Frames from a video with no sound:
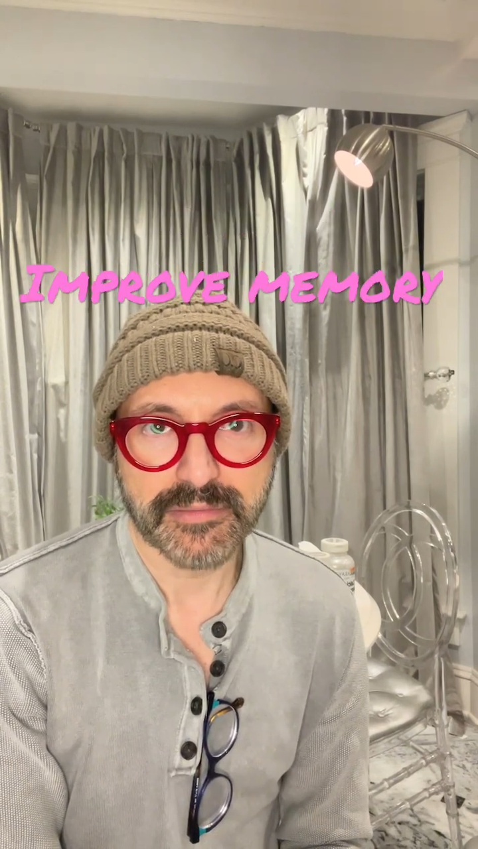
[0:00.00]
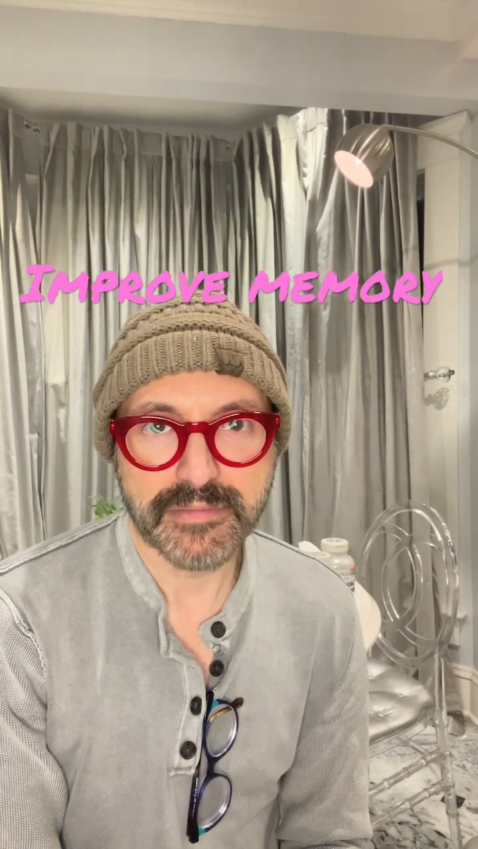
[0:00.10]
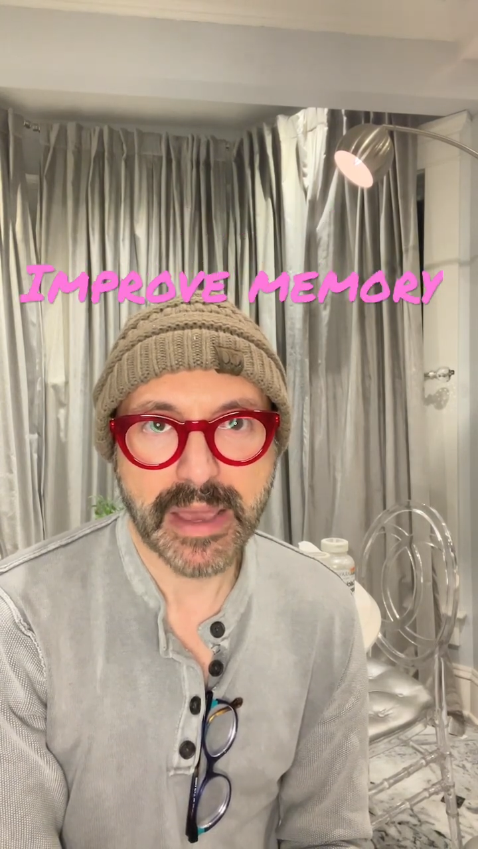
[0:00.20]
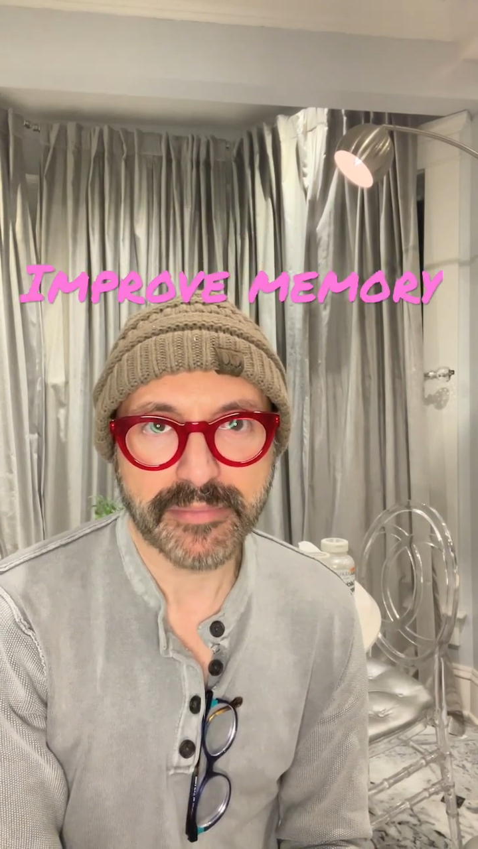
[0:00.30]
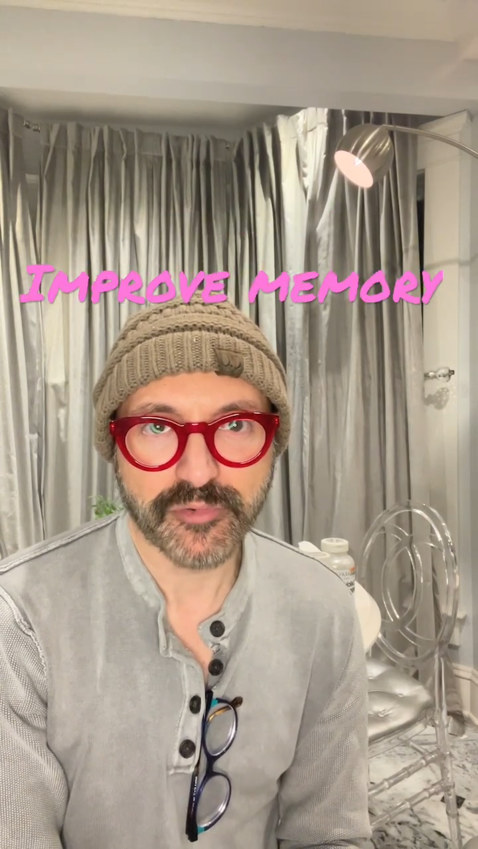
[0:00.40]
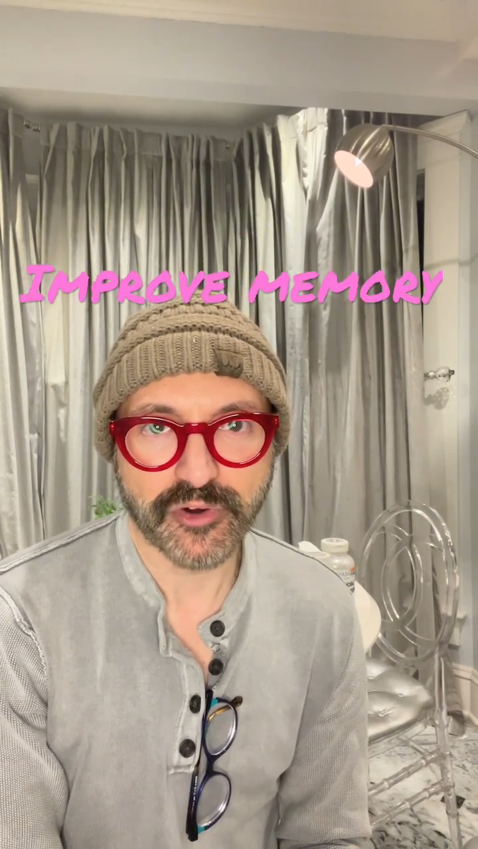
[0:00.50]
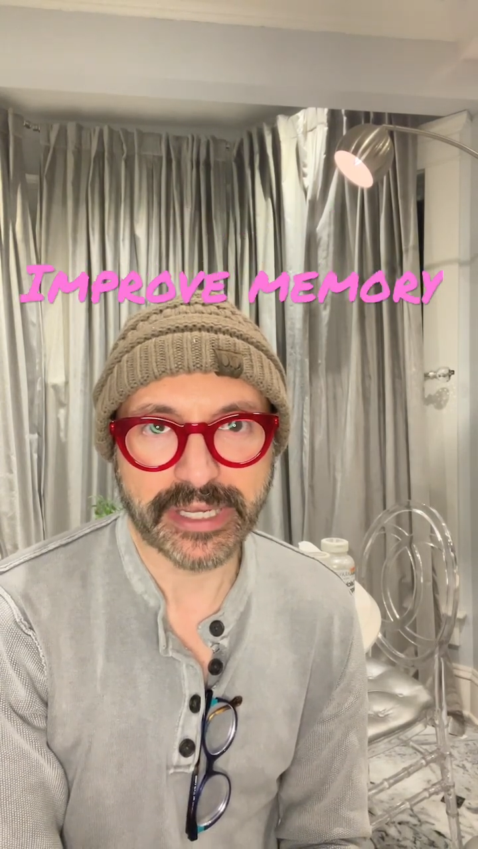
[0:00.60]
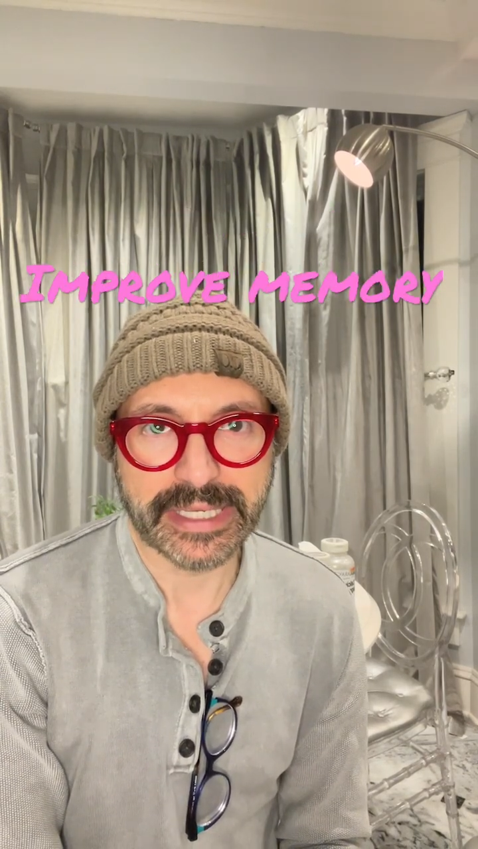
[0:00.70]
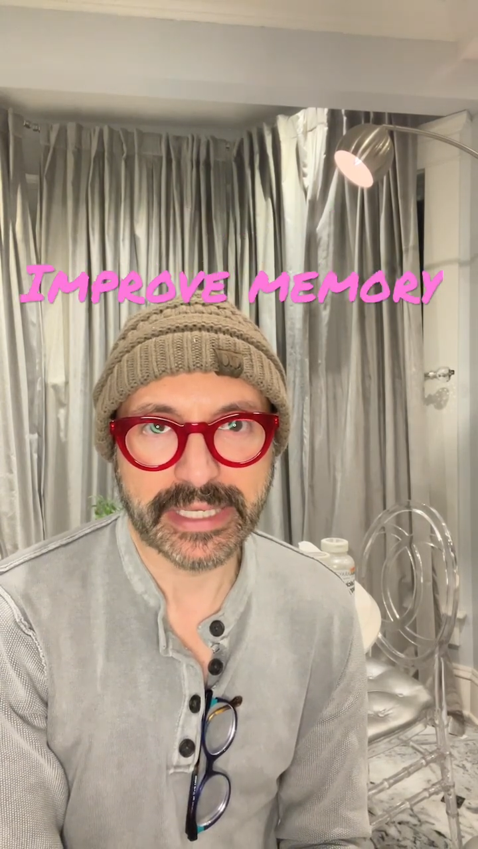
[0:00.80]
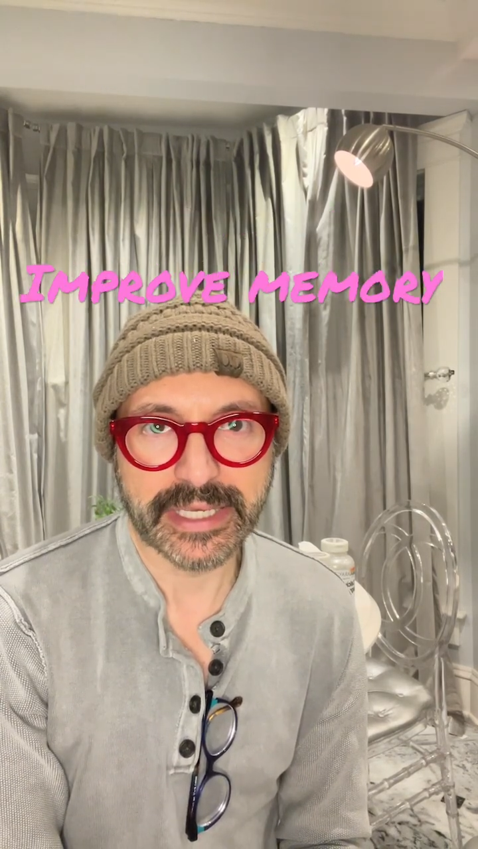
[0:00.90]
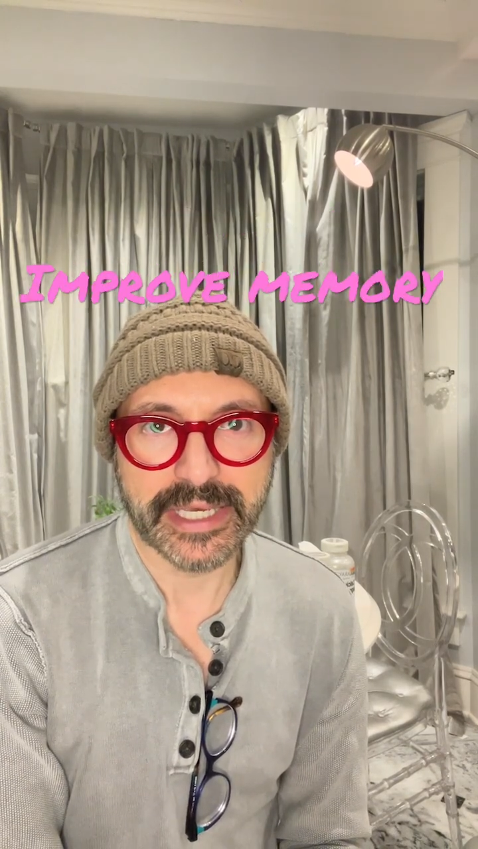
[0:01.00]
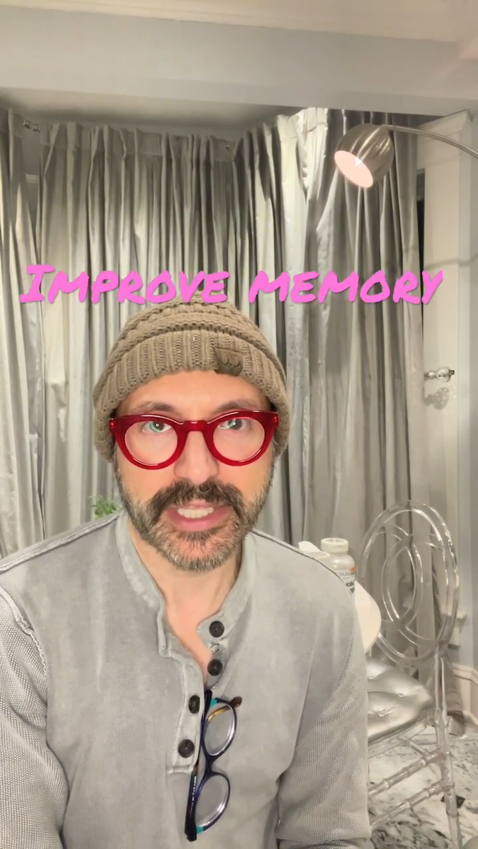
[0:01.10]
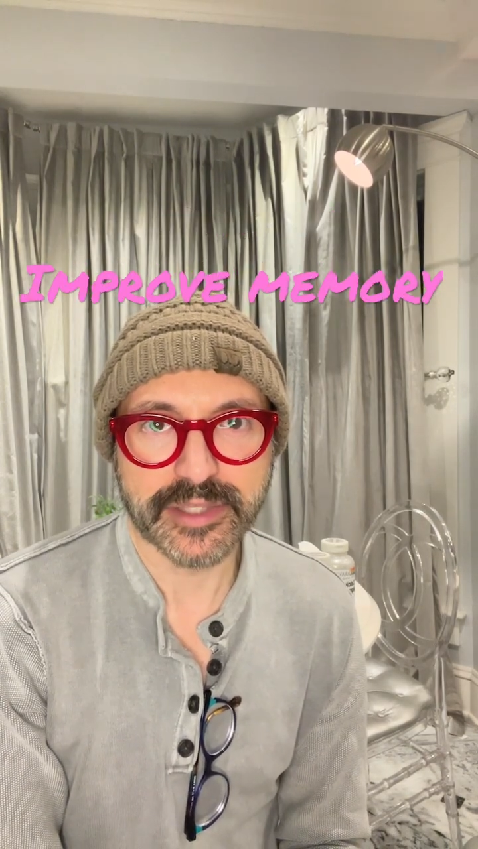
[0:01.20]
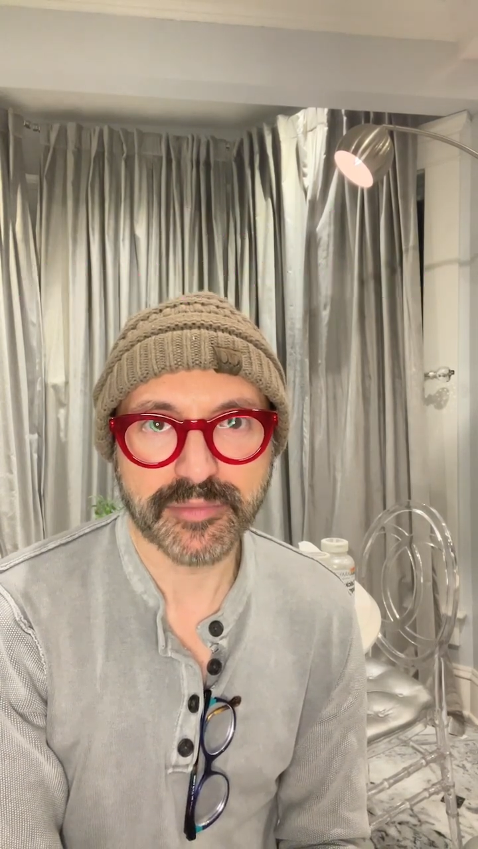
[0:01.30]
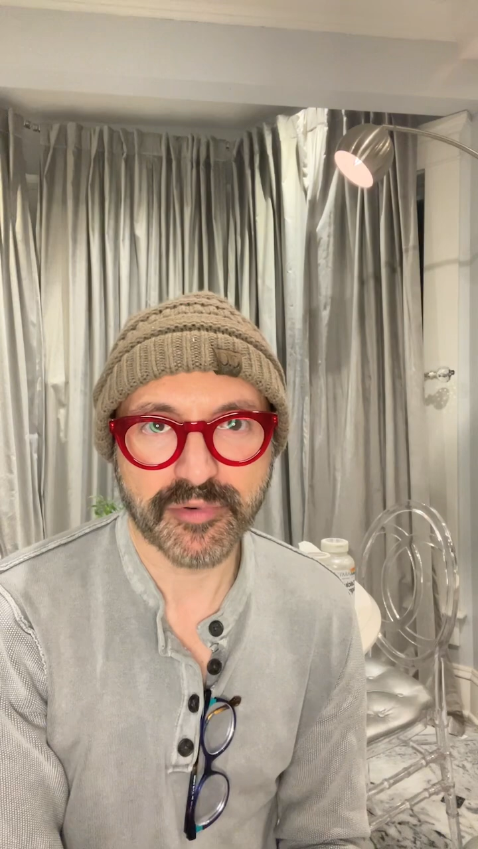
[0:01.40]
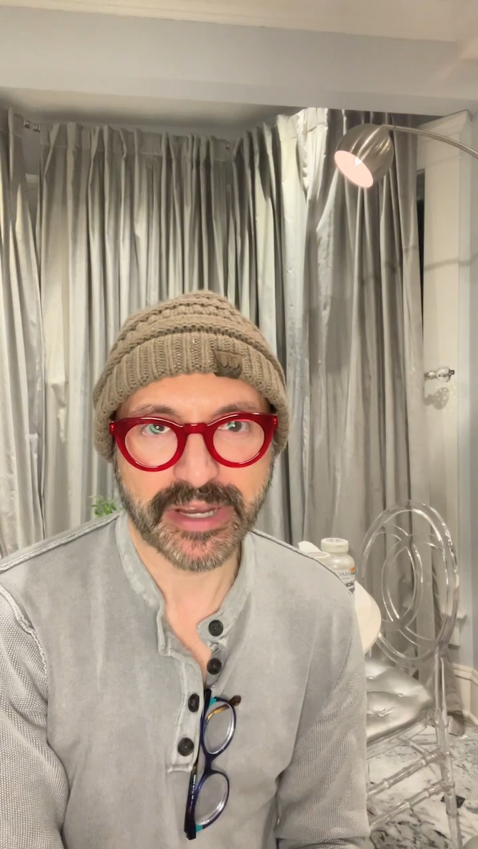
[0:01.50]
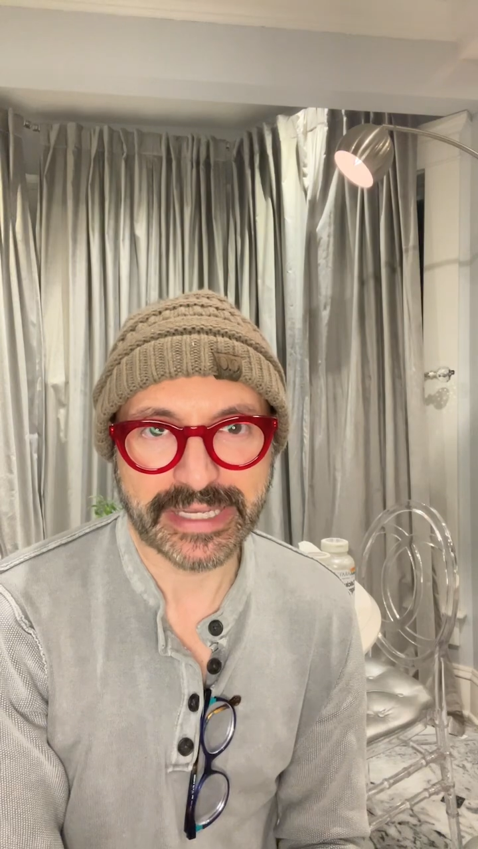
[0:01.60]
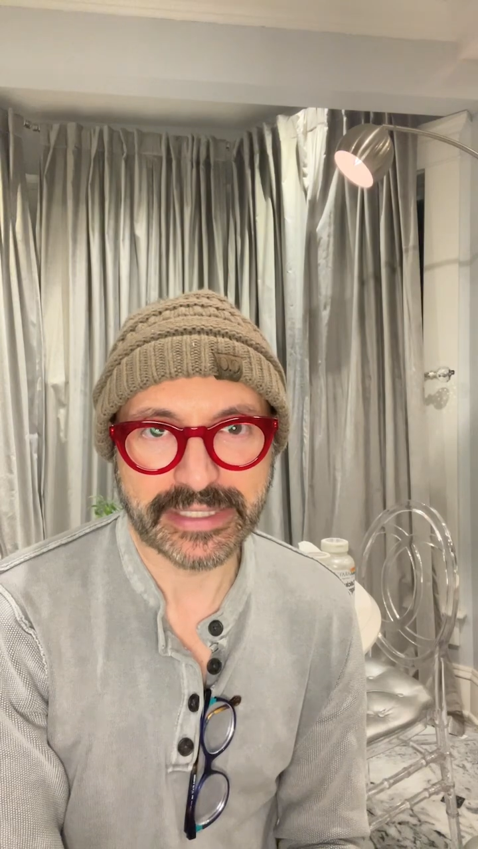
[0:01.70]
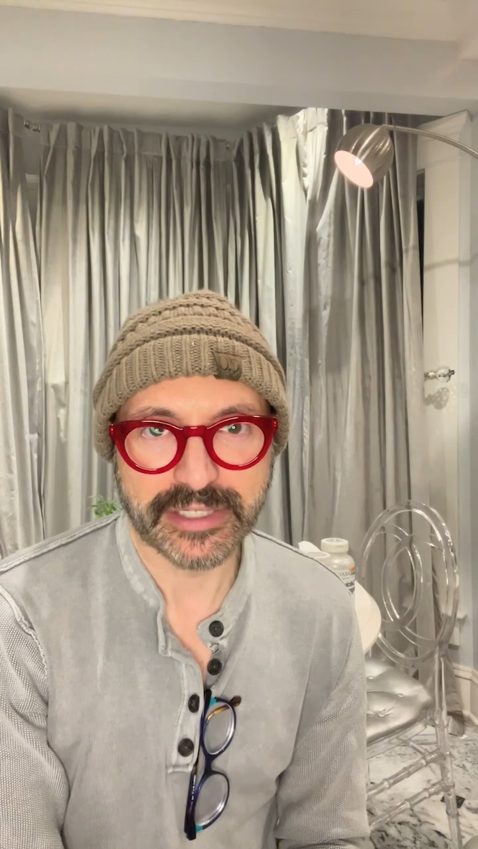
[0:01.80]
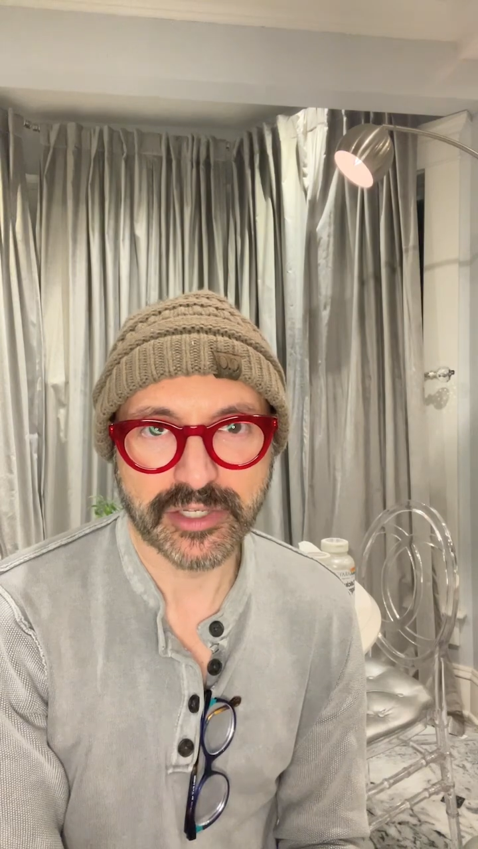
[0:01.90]
memory in the
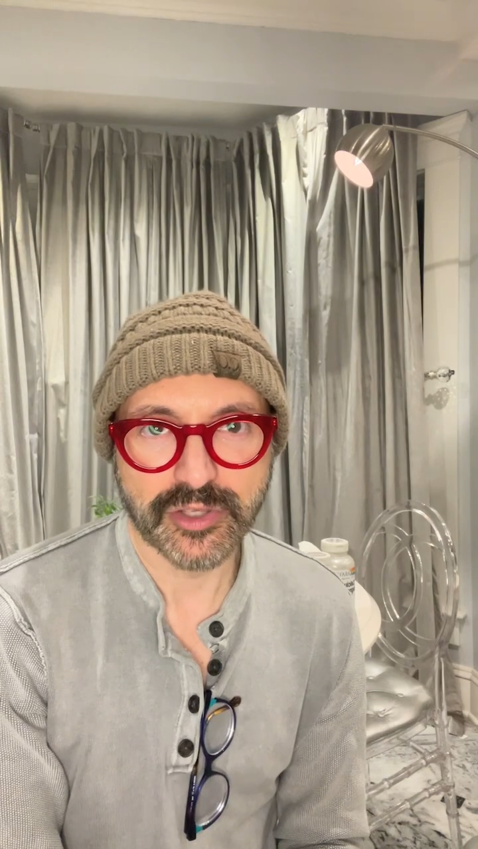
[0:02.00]
brain